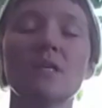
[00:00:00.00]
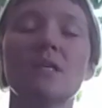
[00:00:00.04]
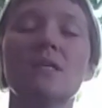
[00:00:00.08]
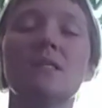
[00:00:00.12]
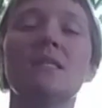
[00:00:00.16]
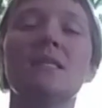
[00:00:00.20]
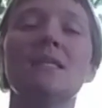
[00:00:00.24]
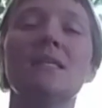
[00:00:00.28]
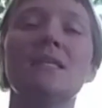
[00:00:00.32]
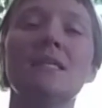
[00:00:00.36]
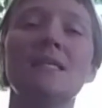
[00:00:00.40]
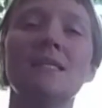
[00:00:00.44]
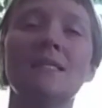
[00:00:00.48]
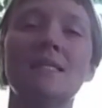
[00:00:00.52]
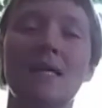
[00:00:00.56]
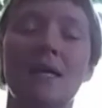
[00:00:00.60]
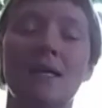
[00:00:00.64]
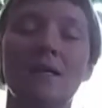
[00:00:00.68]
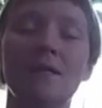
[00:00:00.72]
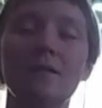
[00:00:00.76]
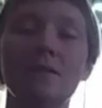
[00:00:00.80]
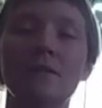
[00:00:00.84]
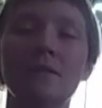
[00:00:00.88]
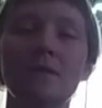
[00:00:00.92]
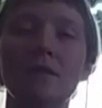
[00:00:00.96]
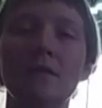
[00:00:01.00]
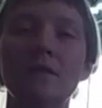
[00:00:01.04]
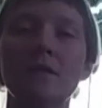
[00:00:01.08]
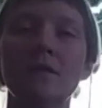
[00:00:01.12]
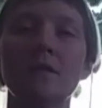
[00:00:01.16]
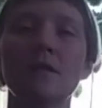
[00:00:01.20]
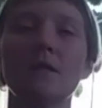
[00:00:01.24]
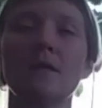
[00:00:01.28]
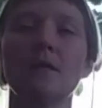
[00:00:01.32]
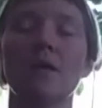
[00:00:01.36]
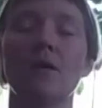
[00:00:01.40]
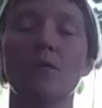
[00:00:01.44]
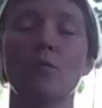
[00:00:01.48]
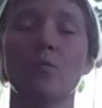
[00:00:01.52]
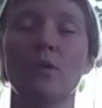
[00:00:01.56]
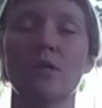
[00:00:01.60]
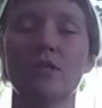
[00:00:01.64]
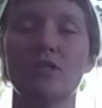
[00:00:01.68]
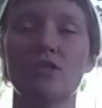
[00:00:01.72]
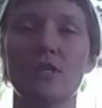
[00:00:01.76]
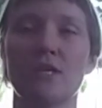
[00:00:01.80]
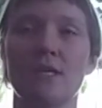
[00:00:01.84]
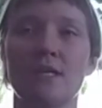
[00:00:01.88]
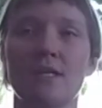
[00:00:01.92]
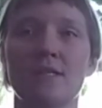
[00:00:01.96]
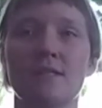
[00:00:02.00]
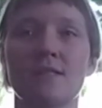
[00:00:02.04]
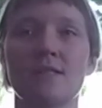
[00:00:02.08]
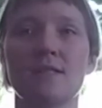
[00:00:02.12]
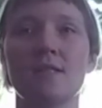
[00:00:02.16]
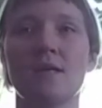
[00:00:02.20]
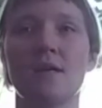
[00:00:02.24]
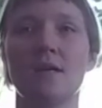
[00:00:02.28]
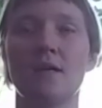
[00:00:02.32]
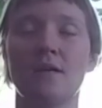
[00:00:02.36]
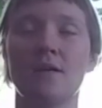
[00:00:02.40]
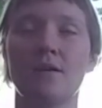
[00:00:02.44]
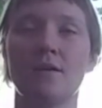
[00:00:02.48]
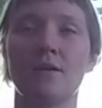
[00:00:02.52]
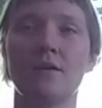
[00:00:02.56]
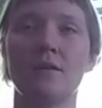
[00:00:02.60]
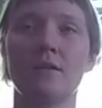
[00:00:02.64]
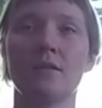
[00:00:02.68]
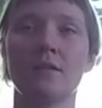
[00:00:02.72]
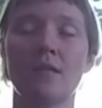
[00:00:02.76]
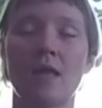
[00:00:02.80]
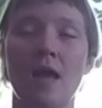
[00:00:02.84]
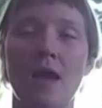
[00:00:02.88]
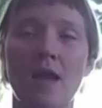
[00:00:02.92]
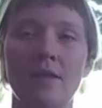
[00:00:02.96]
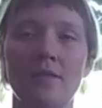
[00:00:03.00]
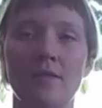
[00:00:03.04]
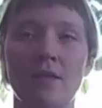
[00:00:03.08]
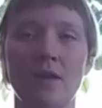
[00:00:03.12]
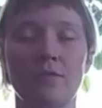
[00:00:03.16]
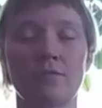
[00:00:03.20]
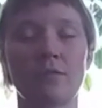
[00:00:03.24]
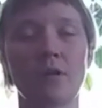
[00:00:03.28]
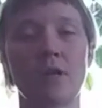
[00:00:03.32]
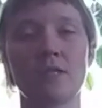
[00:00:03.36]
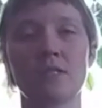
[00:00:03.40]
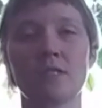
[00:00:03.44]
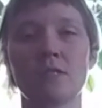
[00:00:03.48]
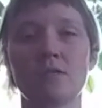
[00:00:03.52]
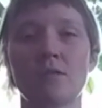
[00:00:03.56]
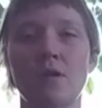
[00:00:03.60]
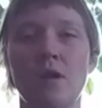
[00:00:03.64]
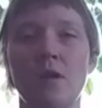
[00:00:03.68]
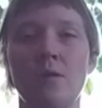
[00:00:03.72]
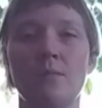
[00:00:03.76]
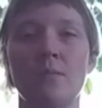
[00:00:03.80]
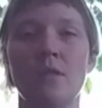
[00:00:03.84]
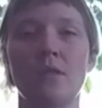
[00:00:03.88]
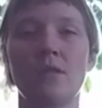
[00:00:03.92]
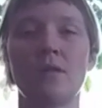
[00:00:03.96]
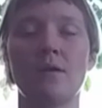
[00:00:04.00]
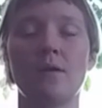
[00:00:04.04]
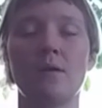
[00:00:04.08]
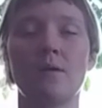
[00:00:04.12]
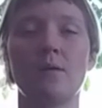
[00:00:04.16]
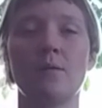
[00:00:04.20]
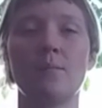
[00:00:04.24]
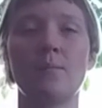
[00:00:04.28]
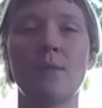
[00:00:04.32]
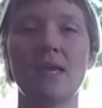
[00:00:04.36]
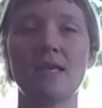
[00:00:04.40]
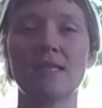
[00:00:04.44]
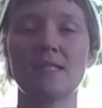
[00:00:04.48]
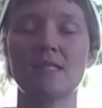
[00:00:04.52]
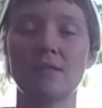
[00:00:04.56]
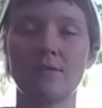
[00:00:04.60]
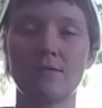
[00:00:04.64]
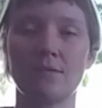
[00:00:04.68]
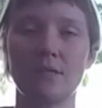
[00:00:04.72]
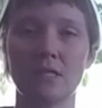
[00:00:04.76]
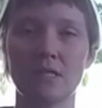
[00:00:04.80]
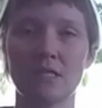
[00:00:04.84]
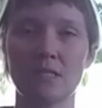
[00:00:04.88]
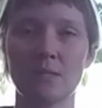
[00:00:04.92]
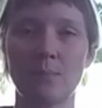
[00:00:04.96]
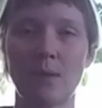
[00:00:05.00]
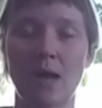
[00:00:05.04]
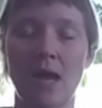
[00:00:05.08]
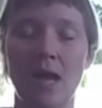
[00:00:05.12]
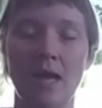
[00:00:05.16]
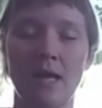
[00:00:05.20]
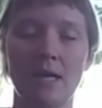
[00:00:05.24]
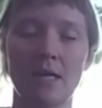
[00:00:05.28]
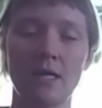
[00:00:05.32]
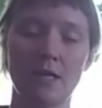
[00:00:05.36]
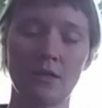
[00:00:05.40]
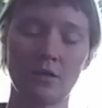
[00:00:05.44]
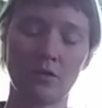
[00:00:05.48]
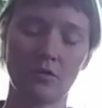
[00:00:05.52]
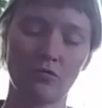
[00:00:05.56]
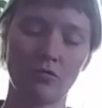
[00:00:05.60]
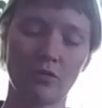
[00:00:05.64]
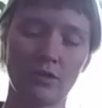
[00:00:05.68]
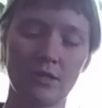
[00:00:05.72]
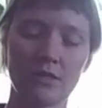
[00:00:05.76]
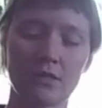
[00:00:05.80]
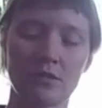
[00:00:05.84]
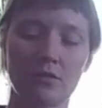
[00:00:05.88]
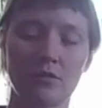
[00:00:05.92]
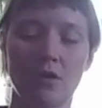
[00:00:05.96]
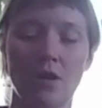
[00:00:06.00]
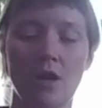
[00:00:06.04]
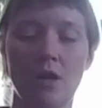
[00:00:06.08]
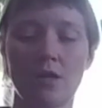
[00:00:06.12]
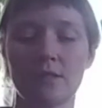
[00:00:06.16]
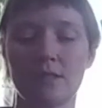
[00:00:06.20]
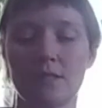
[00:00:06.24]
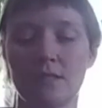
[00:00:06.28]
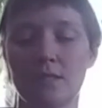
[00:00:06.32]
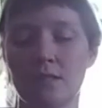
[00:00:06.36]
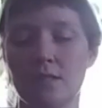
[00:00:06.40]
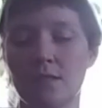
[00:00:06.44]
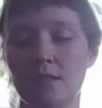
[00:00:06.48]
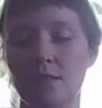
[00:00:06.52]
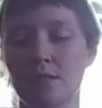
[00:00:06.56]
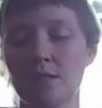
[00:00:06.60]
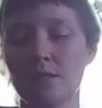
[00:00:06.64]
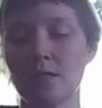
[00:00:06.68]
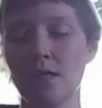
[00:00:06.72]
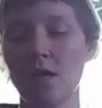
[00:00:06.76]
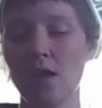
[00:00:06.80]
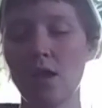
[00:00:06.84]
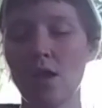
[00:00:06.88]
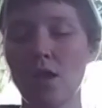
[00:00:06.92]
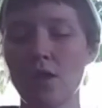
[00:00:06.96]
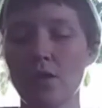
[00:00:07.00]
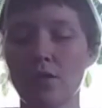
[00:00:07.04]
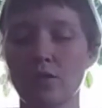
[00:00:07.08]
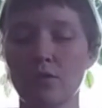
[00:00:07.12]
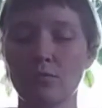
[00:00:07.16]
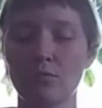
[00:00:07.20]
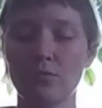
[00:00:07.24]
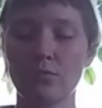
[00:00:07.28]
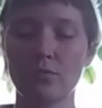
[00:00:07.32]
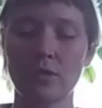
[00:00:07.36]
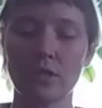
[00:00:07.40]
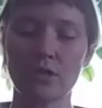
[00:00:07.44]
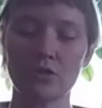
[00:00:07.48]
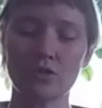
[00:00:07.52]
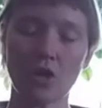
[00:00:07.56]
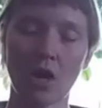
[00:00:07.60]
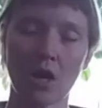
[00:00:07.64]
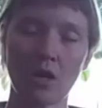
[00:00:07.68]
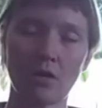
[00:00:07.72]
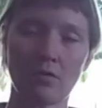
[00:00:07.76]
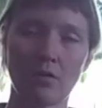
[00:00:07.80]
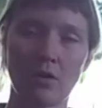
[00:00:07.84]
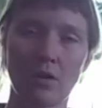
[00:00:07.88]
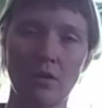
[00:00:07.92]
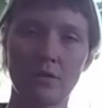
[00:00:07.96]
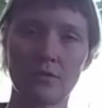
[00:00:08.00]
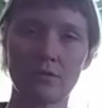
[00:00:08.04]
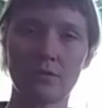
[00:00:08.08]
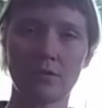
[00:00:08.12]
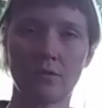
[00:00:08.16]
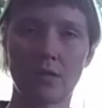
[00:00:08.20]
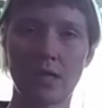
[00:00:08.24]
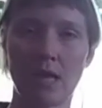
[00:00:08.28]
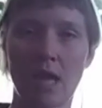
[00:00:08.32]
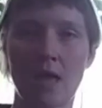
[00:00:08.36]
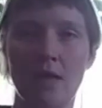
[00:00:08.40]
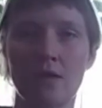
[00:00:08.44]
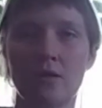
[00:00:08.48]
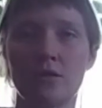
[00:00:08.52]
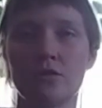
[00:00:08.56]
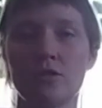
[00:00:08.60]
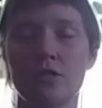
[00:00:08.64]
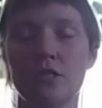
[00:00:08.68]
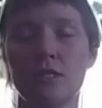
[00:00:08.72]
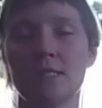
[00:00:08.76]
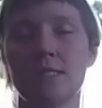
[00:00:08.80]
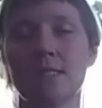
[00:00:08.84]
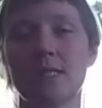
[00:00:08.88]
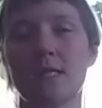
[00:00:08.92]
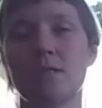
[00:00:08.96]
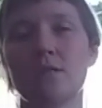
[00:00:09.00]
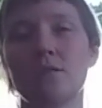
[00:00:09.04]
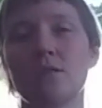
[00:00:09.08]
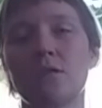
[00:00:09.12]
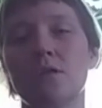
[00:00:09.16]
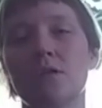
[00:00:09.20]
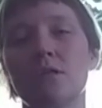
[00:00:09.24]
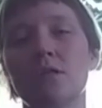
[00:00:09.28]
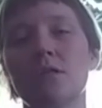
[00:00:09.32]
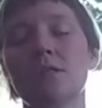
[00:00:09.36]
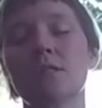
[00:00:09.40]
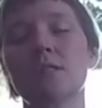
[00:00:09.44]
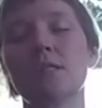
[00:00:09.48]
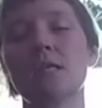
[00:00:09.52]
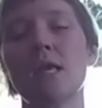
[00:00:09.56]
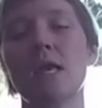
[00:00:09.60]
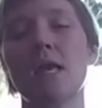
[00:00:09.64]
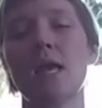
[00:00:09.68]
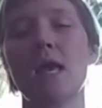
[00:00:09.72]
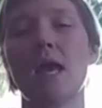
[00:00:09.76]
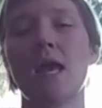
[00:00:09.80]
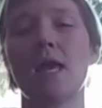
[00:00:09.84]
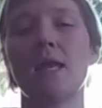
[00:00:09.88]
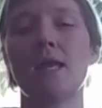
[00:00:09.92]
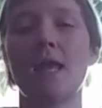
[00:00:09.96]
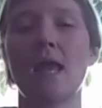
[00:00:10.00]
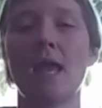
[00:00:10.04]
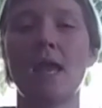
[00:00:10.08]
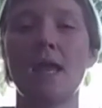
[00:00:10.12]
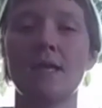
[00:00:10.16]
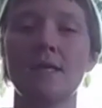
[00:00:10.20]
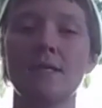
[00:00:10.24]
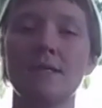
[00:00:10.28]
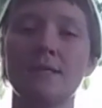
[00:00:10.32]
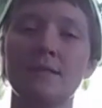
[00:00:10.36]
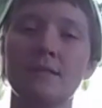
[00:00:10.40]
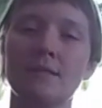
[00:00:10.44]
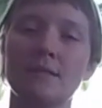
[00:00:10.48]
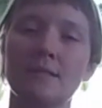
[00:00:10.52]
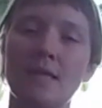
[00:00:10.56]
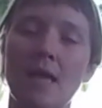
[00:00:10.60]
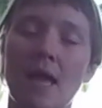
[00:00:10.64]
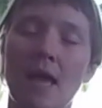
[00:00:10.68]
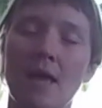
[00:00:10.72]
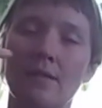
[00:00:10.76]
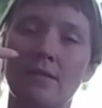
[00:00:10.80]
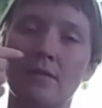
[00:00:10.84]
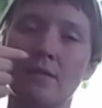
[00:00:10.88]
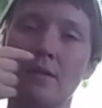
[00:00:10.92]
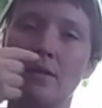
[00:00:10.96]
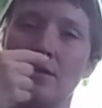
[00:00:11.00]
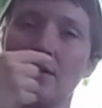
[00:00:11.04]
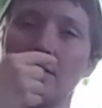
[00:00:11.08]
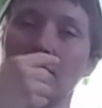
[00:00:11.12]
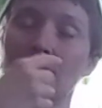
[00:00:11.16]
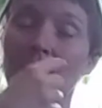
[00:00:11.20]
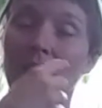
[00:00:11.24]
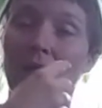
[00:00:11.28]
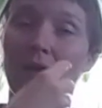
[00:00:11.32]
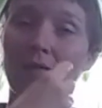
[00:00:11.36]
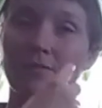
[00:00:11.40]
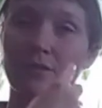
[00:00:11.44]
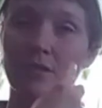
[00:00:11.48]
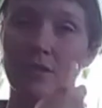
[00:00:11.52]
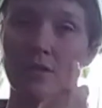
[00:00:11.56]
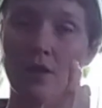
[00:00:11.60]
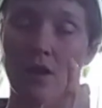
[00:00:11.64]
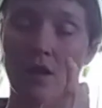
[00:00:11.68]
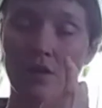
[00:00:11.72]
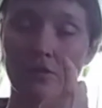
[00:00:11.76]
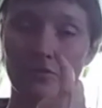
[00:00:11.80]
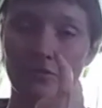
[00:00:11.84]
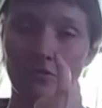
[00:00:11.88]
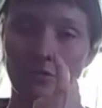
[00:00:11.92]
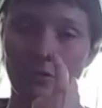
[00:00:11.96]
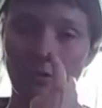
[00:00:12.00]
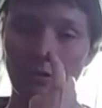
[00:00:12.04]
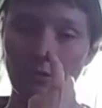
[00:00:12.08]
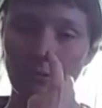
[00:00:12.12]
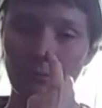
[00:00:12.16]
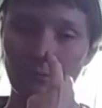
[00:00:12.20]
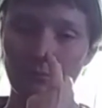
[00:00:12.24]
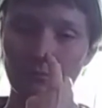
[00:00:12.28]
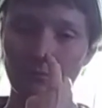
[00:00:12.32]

the Ida, which is the line that runs from the base of the spine and crisscrosses through the chakras or the energy centers and ends at the left nostril.